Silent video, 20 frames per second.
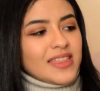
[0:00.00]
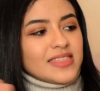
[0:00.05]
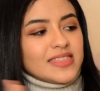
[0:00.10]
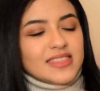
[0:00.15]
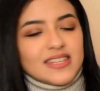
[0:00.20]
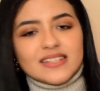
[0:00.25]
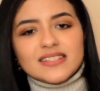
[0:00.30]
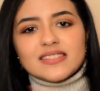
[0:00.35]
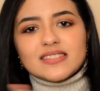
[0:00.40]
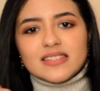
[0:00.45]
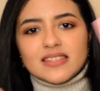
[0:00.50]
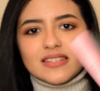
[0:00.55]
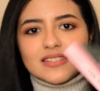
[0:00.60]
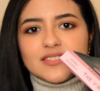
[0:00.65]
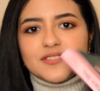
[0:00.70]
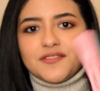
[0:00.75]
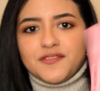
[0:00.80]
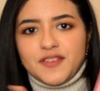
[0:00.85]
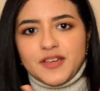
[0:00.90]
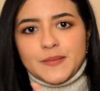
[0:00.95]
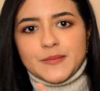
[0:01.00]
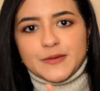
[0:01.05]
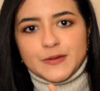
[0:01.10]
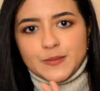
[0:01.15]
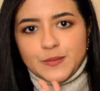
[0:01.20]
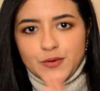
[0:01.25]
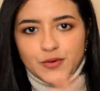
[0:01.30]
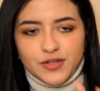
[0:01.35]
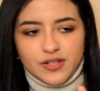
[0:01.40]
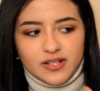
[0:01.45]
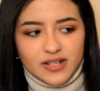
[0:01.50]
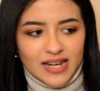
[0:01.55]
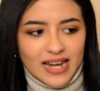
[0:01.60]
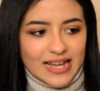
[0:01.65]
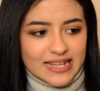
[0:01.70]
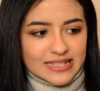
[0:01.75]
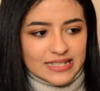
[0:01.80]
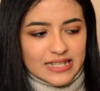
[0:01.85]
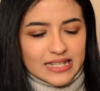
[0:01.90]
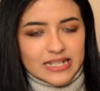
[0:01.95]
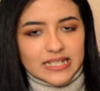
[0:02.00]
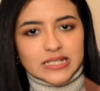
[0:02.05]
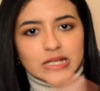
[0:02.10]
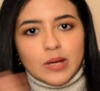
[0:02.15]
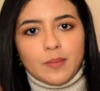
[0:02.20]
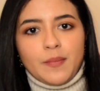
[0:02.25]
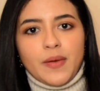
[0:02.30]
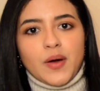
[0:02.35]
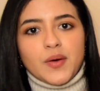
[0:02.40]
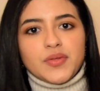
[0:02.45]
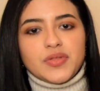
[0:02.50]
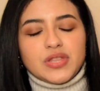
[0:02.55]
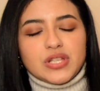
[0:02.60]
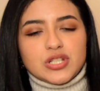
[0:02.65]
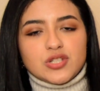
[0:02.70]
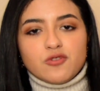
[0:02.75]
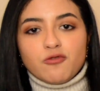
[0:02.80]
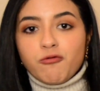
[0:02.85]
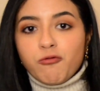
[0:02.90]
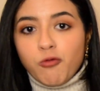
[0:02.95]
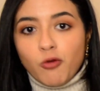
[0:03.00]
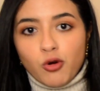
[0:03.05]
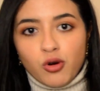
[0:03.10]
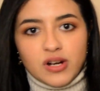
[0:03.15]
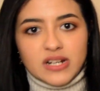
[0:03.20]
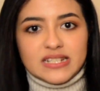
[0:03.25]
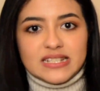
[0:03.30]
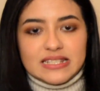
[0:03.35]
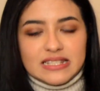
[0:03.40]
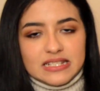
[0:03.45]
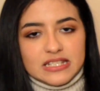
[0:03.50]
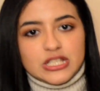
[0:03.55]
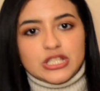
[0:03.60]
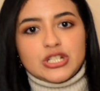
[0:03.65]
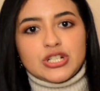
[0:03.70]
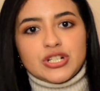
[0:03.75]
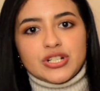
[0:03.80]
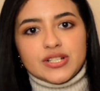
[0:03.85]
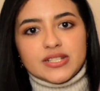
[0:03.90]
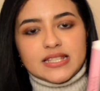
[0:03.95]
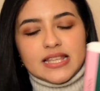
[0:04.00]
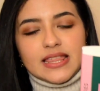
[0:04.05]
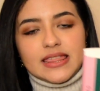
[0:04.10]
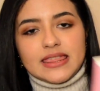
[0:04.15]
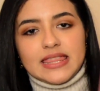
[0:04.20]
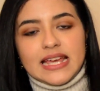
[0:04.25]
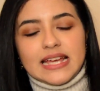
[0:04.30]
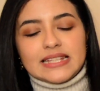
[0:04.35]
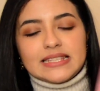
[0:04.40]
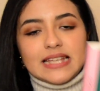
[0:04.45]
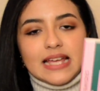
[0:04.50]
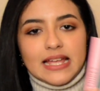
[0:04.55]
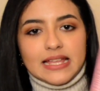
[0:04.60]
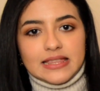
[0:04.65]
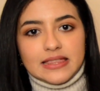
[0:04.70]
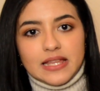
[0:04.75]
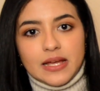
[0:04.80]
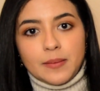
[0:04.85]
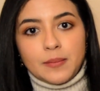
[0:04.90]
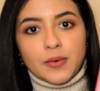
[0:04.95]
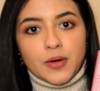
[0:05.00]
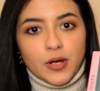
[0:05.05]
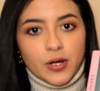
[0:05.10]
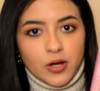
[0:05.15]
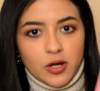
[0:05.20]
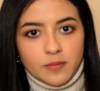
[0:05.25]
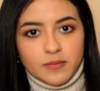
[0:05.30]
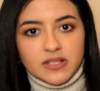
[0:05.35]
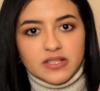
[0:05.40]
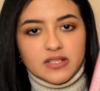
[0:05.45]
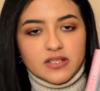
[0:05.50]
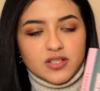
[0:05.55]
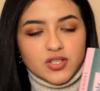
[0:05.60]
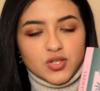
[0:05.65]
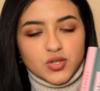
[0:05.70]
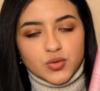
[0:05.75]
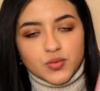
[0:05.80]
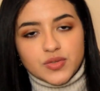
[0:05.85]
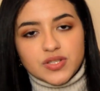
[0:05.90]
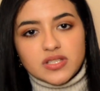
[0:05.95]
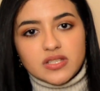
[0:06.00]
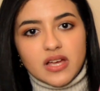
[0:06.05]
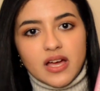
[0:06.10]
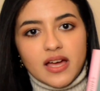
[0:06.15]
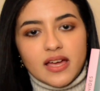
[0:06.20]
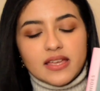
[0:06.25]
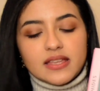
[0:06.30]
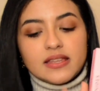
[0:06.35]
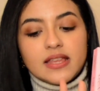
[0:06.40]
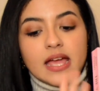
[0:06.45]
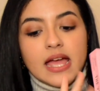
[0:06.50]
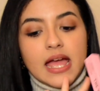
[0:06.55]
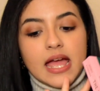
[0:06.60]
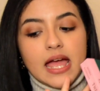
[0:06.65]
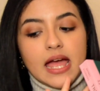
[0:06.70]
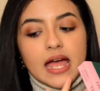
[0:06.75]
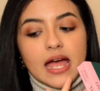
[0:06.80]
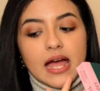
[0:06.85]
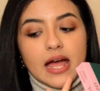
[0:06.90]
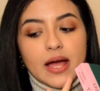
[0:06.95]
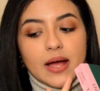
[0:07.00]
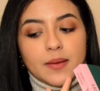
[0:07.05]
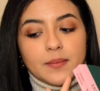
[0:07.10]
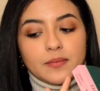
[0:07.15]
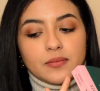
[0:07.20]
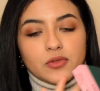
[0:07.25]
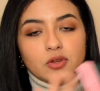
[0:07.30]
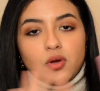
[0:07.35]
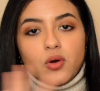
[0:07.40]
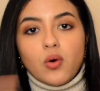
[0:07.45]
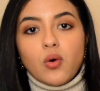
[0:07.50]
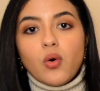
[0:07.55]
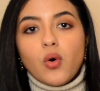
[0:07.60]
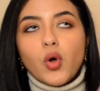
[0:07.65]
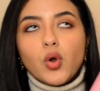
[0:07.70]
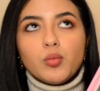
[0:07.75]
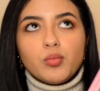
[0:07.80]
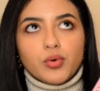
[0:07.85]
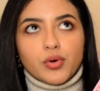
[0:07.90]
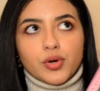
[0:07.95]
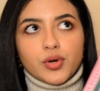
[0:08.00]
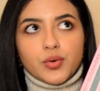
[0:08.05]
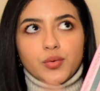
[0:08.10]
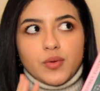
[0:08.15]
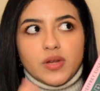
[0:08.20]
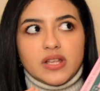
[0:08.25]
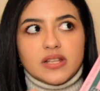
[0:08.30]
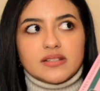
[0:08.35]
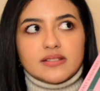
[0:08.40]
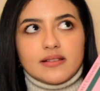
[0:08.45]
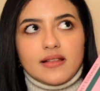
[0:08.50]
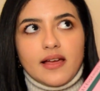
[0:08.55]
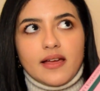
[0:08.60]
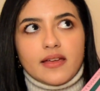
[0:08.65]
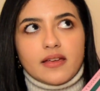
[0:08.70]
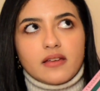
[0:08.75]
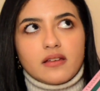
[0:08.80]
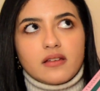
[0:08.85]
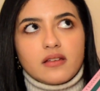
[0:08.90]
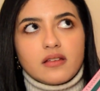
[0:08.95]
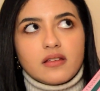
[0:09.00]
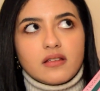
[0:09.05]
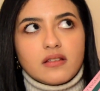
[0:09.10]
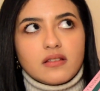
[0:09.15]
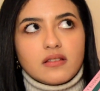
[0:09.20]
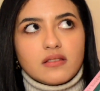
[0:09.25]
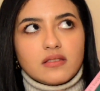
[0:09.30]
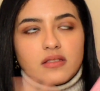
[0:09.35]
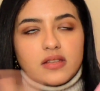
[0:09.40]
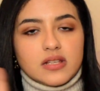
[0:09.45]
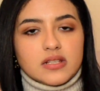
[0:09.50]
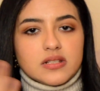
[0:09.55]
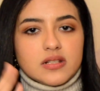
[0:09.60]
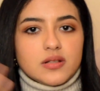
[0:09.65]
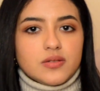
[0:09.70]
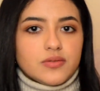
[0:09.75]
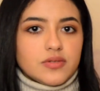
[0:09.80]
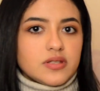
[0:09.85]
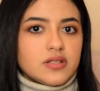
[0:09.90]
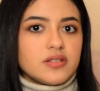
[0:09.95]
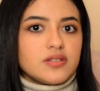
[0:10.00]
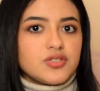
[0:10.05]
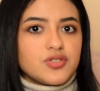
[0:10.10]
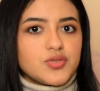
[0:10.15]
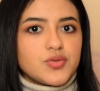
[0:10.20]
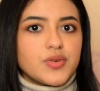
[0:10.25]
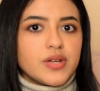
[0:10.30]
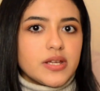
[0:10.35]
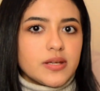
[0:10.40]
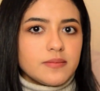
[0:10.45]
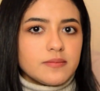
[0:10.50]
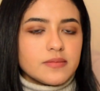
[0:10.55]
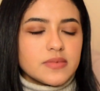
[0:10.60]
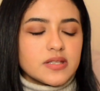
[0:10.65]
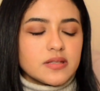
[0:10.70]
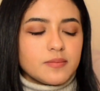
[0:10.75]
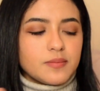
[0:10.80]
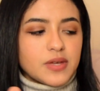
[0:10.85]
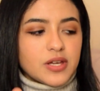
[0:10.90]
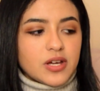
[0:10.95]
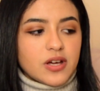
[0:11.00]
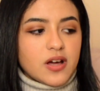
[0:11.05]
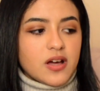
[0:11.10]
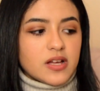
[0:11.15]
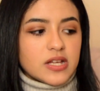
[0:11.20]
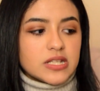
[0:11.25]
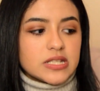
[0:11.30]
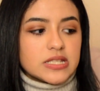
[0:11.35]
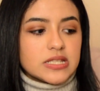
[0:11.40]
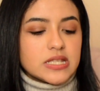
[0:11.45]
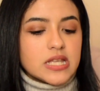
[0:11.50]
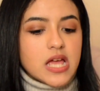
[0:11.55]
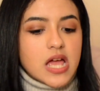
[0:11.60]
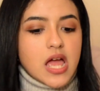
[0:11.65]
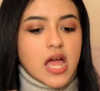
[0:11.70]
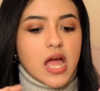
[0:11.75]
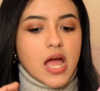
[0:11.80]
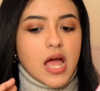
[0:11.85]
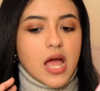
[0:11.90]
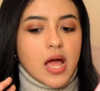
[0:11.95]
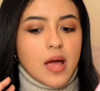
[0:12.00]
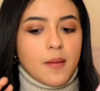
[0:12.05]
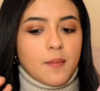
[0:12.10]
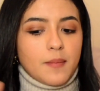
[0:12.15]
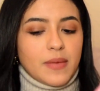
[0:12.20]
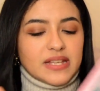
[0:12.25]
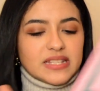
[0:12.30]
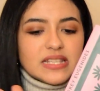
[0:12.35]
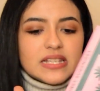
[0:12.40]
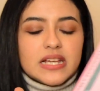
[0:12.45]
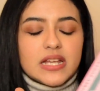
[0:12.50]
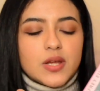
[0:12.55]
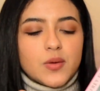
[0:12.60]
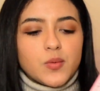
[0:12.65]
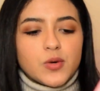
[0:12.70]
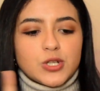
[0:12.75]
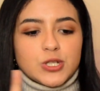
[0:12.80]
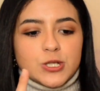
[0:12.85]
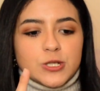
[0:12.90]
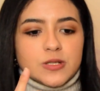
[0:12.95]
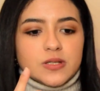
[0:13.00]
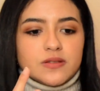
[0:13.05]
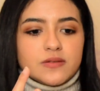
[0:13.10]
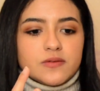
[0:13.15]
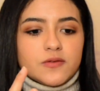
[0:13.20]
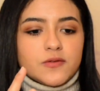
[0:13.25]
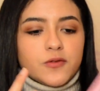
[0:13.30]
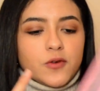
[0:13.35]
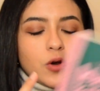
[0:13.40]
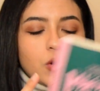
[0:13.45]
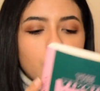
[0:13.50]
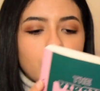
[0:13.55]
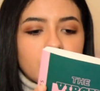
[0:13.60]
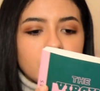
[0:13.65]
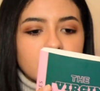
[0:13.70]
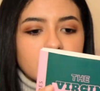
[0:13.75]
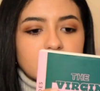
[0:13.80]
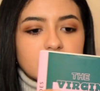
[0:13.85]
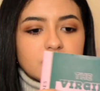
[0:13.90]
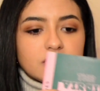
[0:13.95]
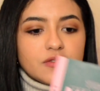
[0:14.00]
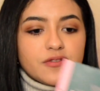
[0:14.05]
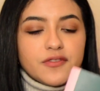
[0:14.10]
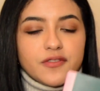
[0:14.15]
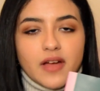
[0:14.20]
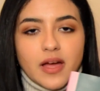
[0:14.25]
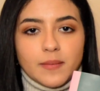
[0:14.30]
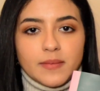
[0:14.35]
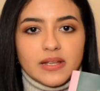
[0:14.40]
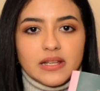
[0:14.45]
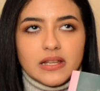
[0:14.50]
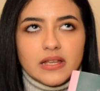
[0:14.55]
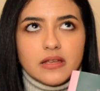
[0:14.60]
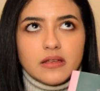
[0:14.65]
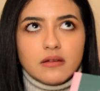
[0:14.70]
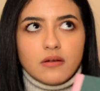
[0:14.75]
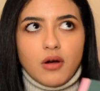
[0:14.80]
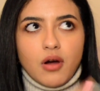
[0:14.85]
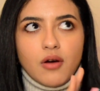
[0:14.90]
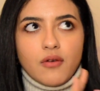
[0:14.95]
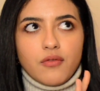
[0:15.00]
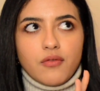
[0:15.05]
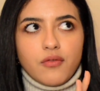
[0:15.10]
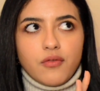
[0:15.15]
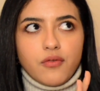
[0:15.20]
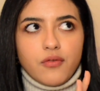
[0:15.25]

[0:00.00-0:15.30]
This is a famous modern classics about these four sisters that end up committing. The whole book reads like these lucid dreams, because basically we're just following this family of